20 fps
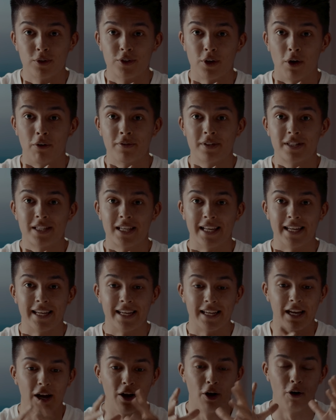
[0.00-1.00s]
was
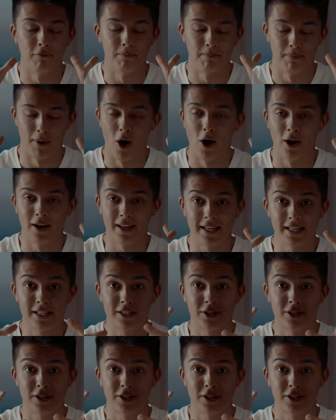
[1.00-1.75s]
obviously of Bali,